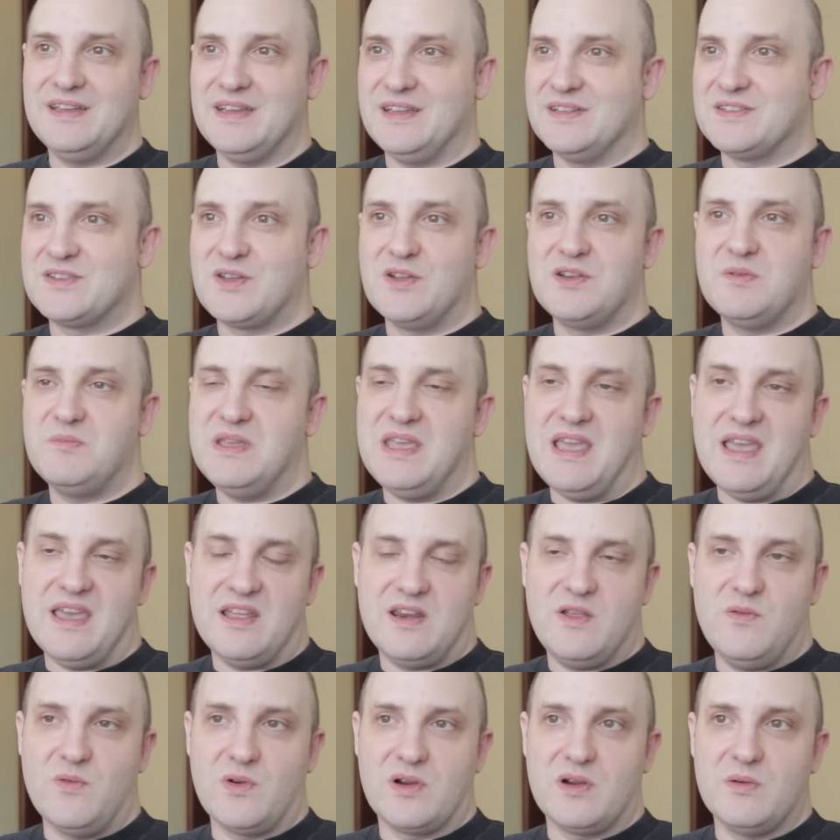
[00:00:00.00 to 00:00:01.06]
It's going to be
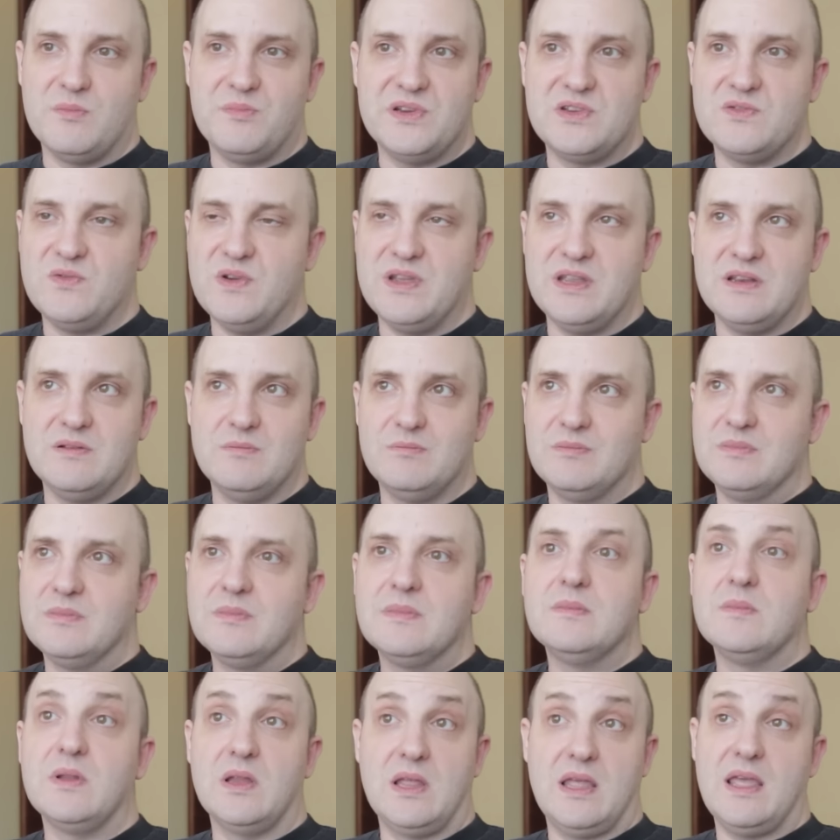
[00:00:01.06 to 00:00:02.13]
anywhere between
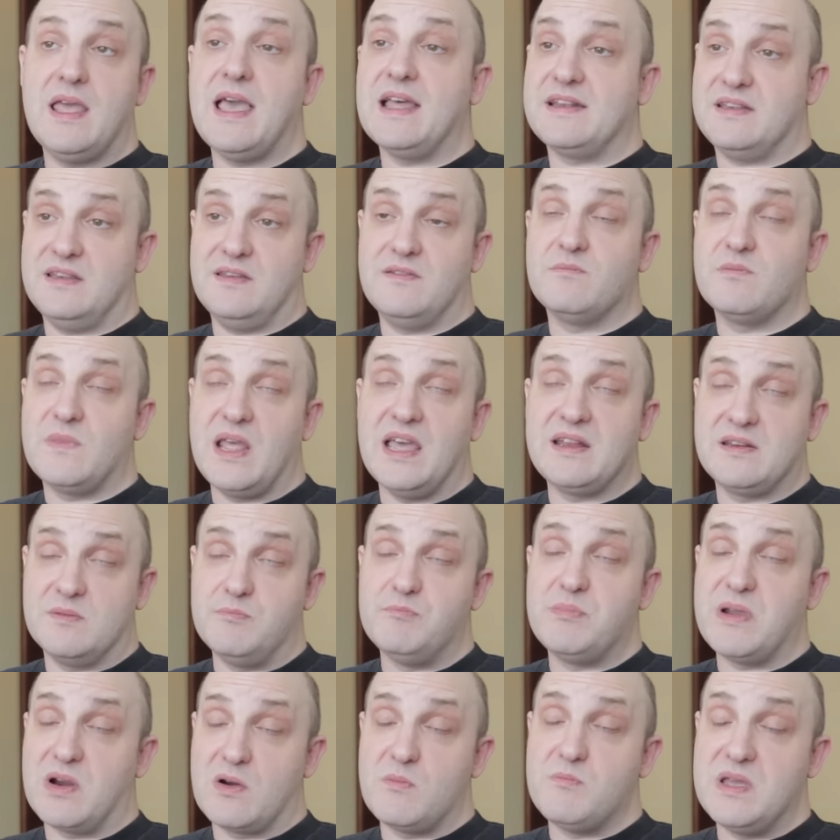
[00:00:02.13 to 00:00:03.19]
at,
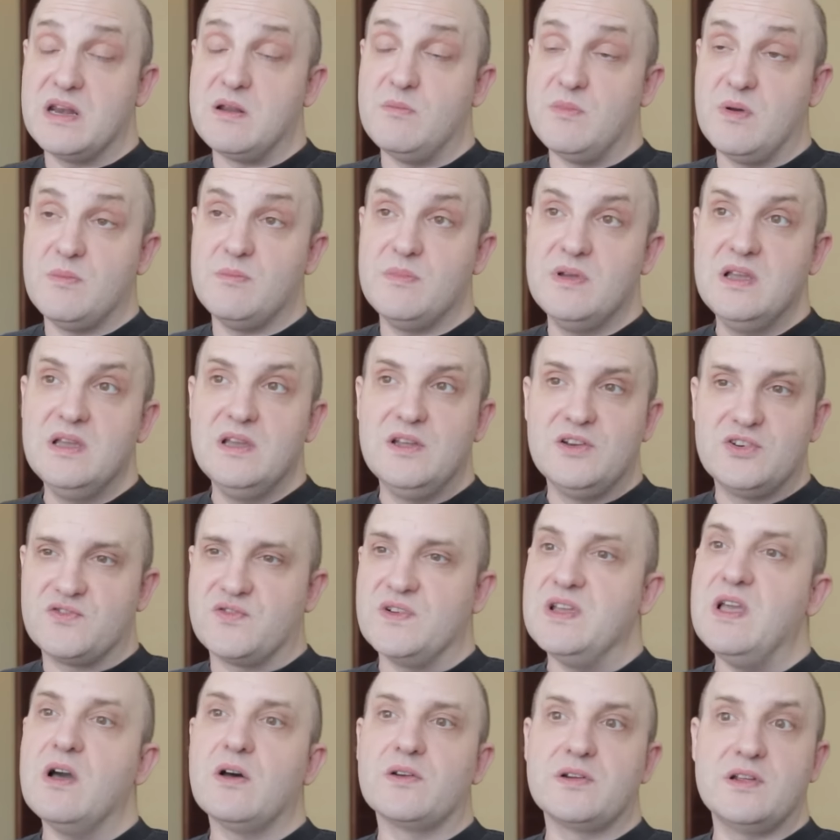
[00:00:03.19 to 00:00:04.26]
at bare minimum
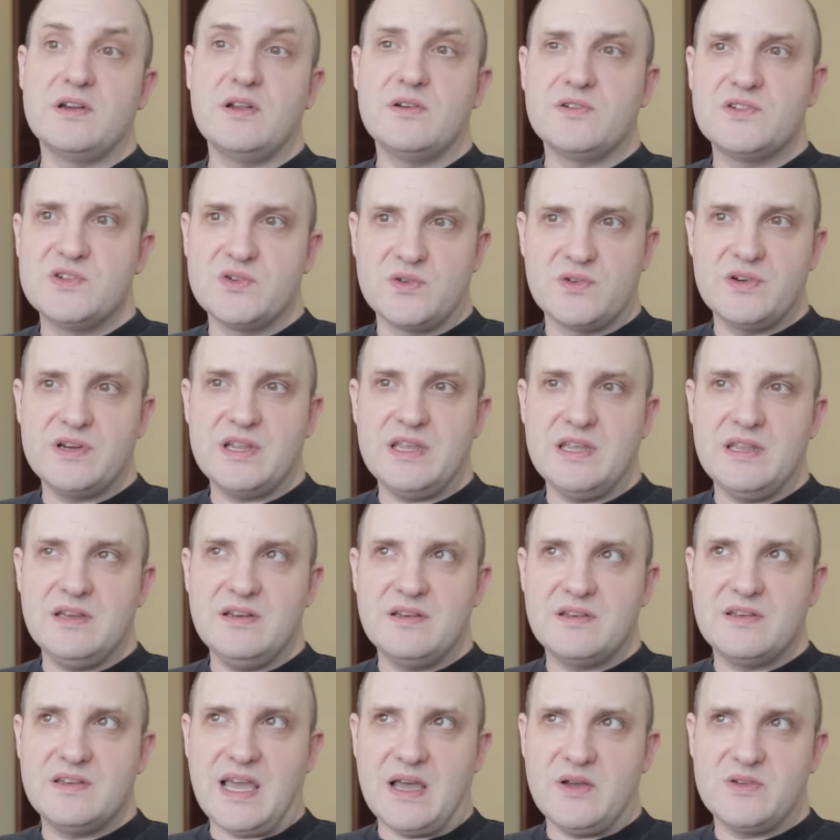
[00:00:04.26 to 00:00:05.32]

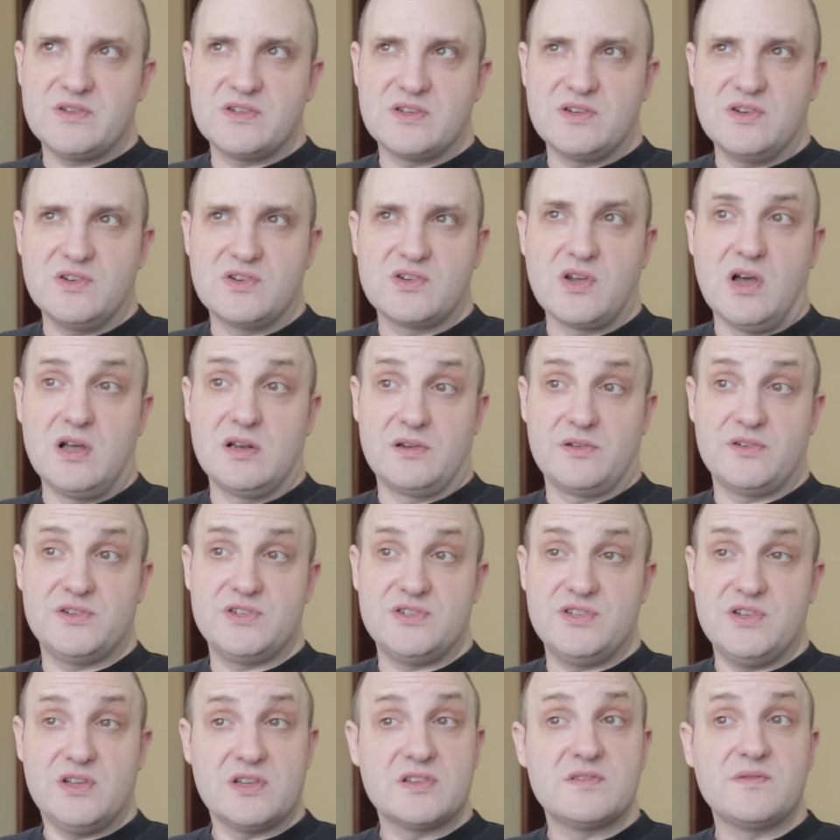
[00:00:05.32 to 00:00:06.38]

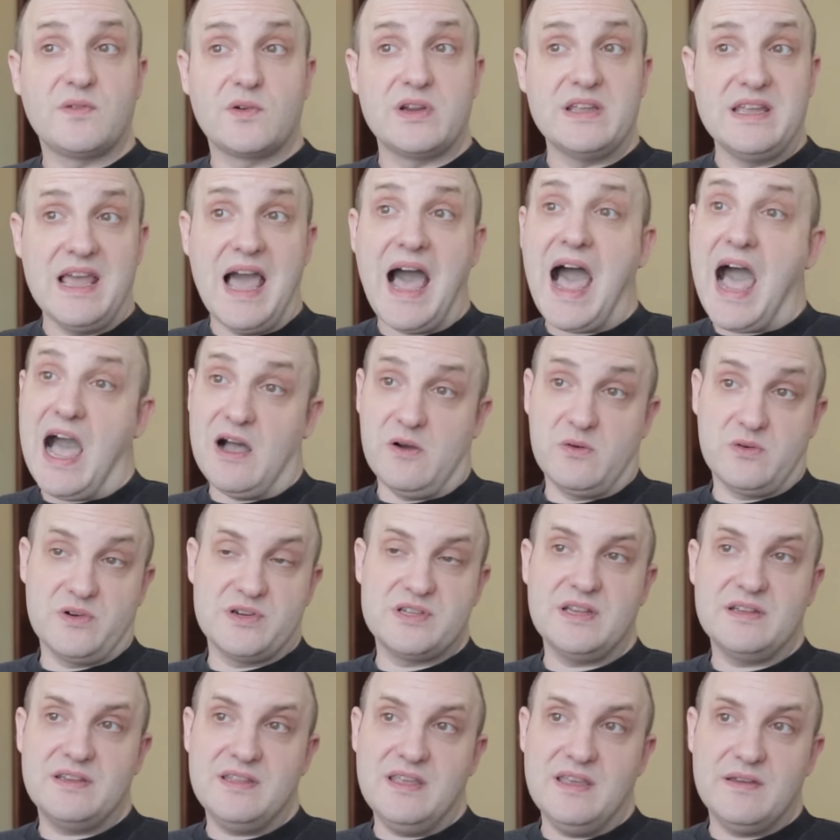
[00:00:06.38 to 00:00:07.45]
$330,000 just for the
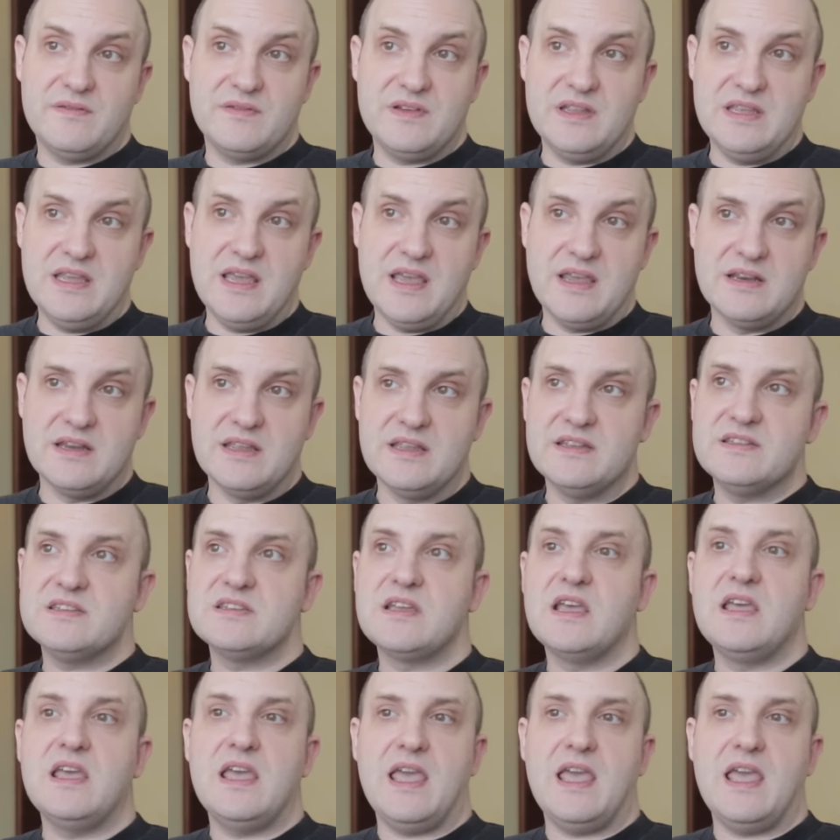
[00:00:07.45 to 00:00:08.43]
hours that the FDA needs.